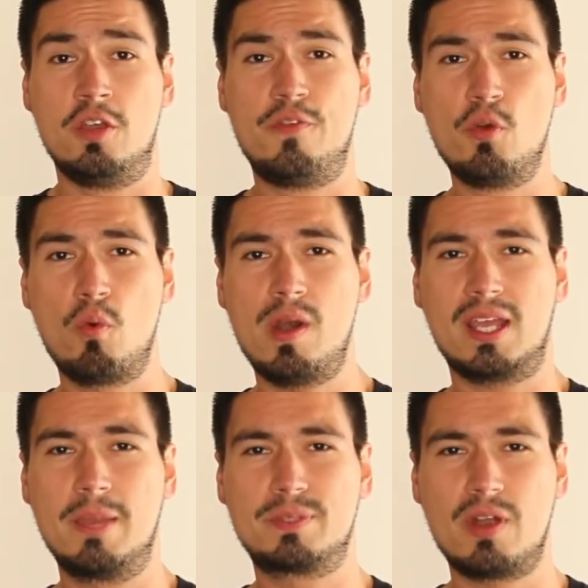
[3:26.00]
If you
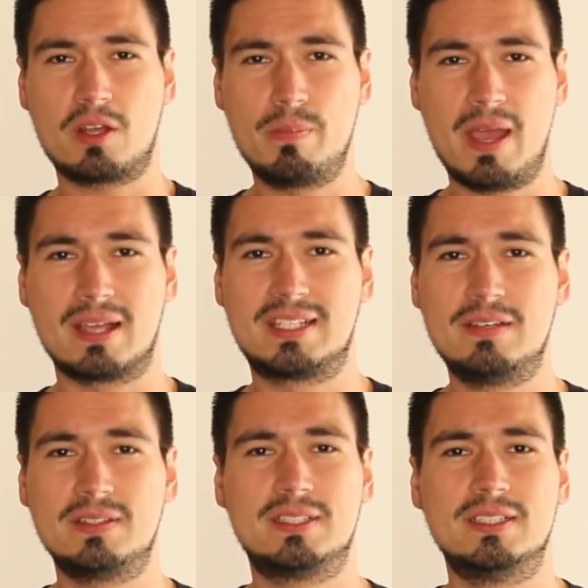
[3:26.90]
want to keep track of my
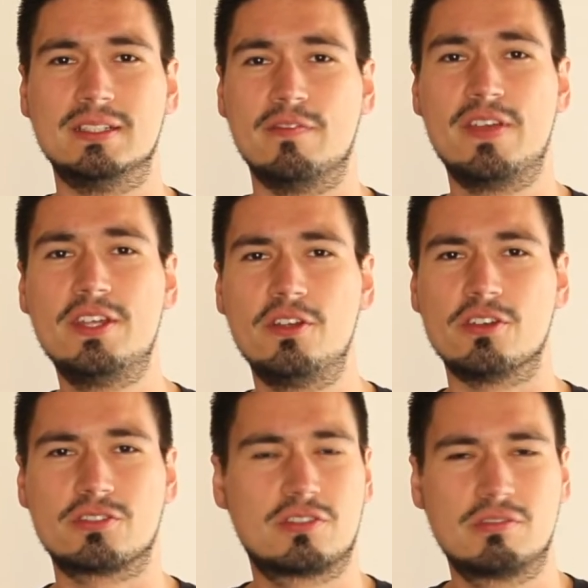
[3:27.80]
activity,
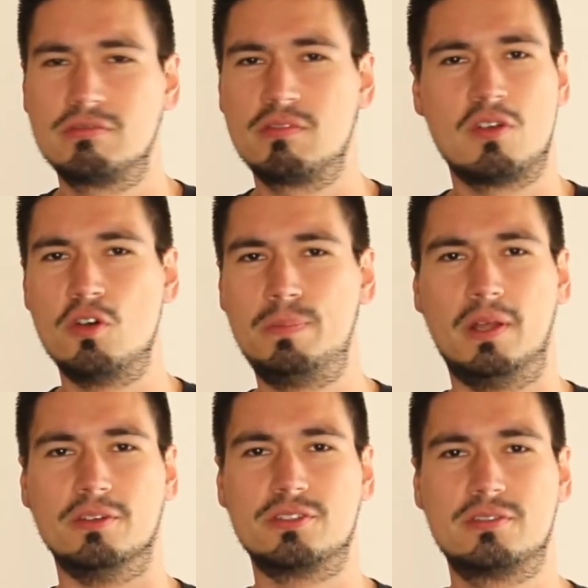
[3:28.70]
videos,
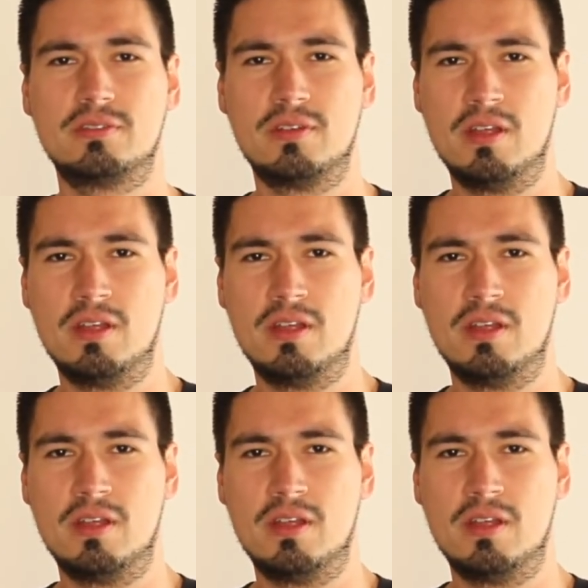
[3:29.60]
uploads,